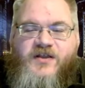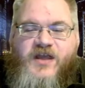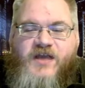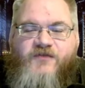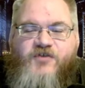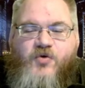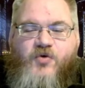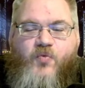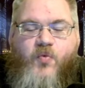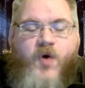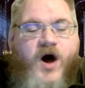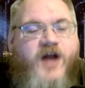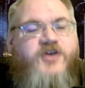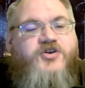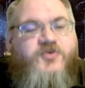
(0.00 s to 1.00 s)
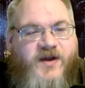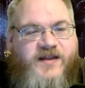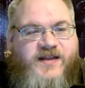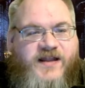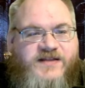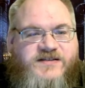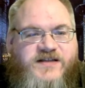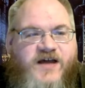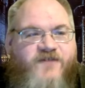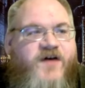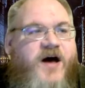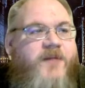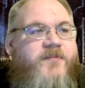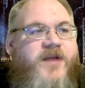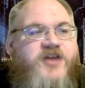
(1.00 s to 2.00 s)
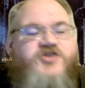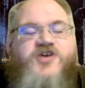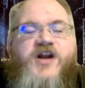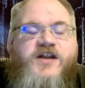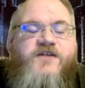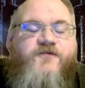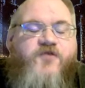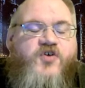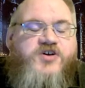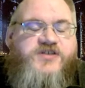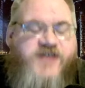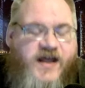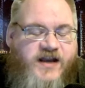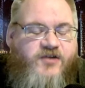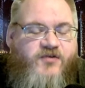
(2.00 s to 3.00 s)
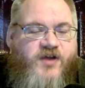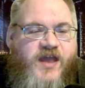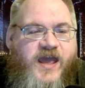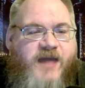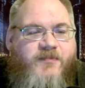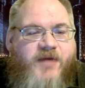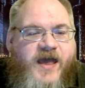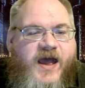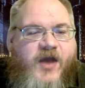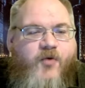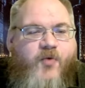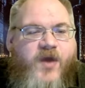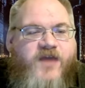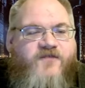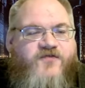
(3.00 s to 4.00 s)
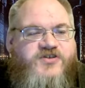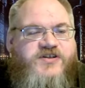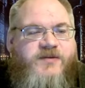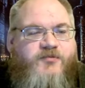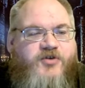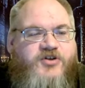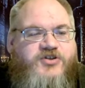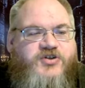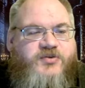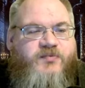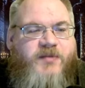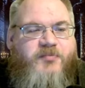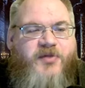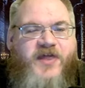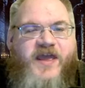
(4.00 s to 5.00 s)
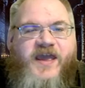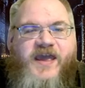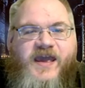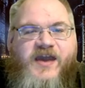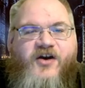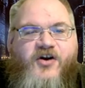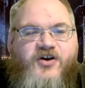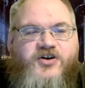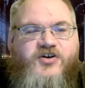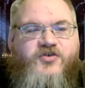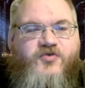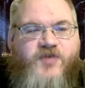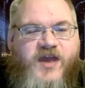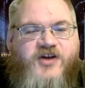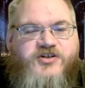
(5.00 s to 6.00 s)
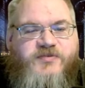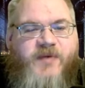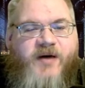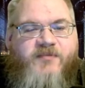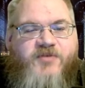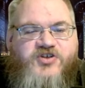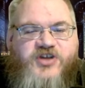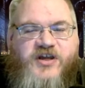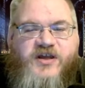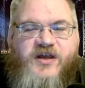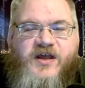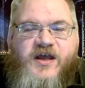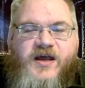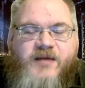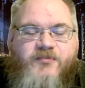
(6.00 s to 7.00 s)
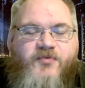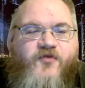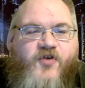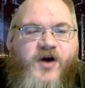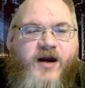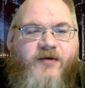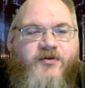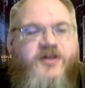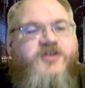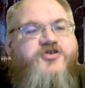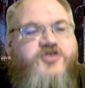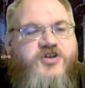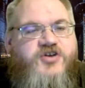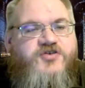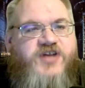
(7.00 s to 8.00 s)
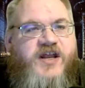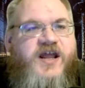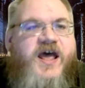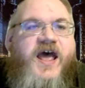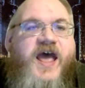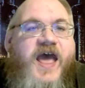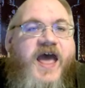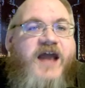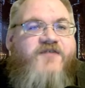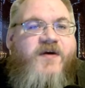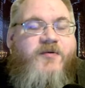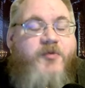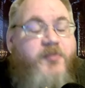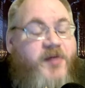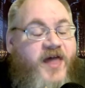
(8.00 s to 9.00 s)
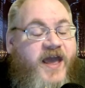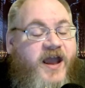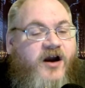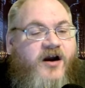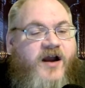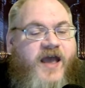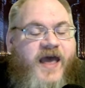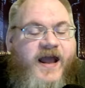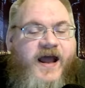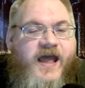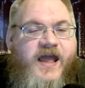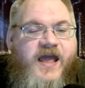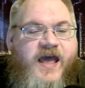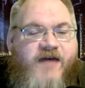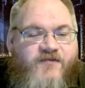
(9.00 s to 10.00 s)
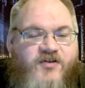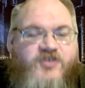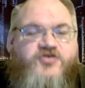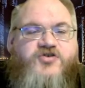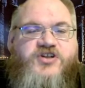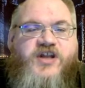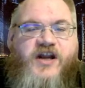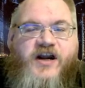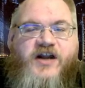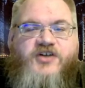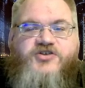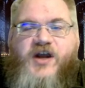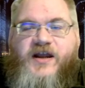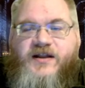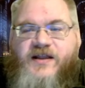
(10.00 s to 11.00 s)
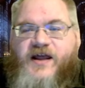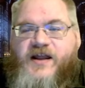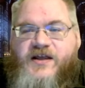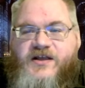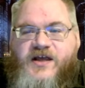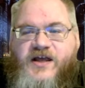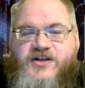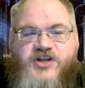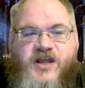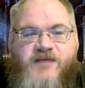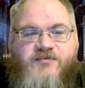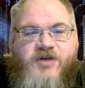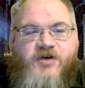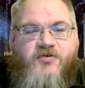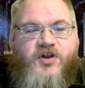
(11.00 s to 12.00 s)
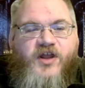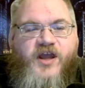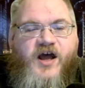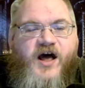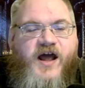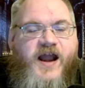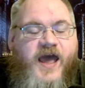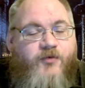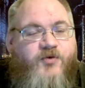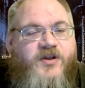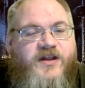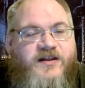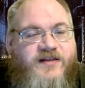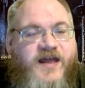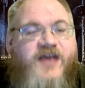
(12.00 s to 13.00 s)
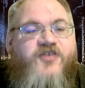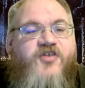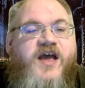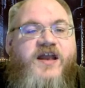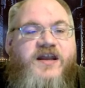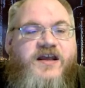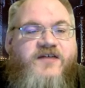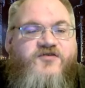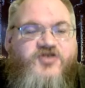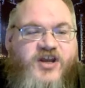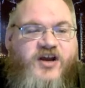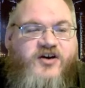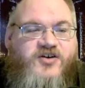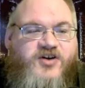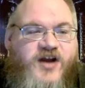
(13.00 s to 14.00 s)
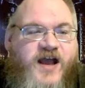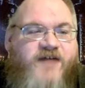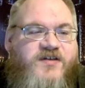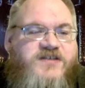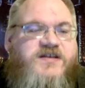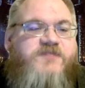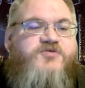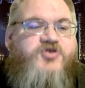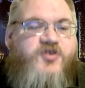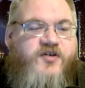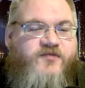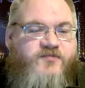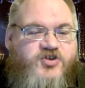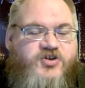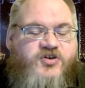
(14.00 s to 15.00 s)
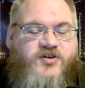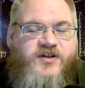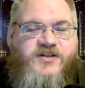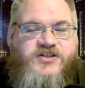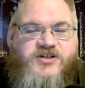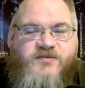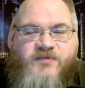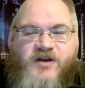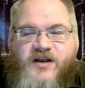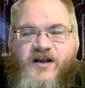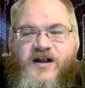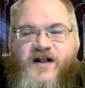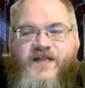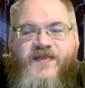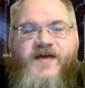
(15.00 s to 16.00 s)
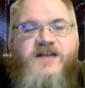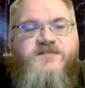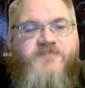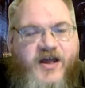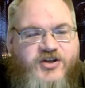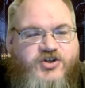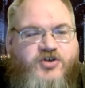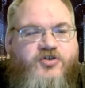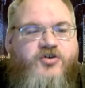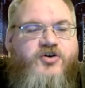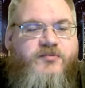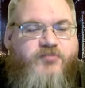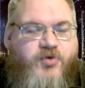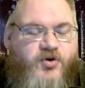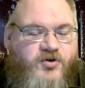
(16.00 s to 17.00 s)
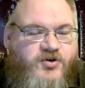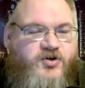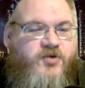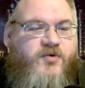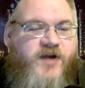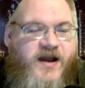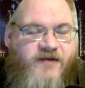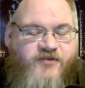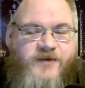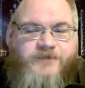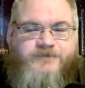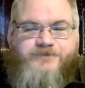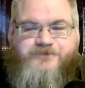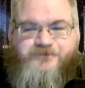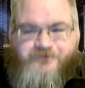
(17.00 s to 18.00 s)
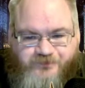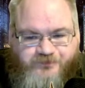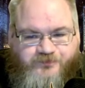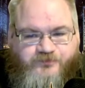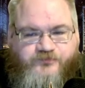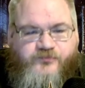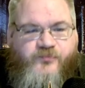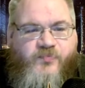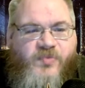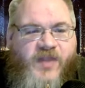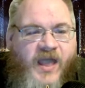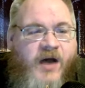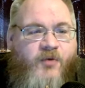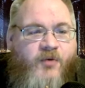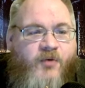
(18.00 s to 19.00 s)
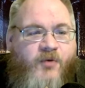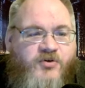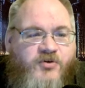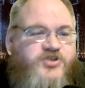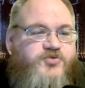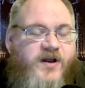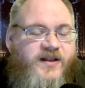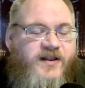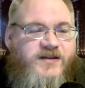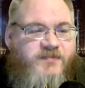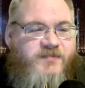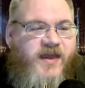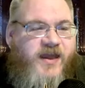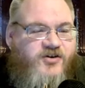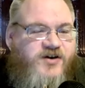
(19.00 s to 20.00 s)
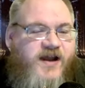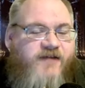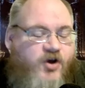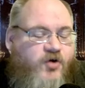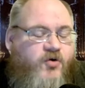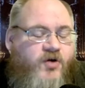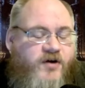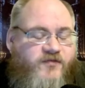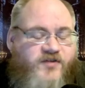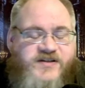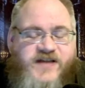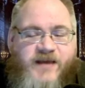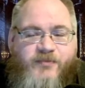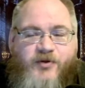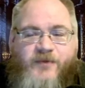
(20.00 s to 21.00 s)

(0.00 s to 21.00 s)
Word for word: if you want to write that stuff up. But I try not to force that into a game. I, I wait I gotcha. for someone to be playing a character who cares about music before I will introduce it. And if I'm a player and I have interest in it, I'll try and let a, a GM know early on. I really like the idea of this character having some sort of musical instrument that is magical or important or whatever. So you just uh, shared, uh, which is what led to my character having a horn, for example.